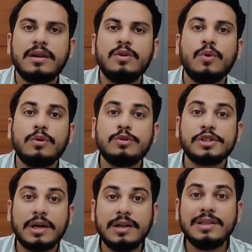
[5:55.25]
and you want to
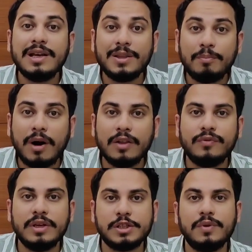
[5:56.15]
study the other
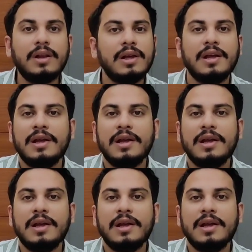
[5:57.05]
pathway as well.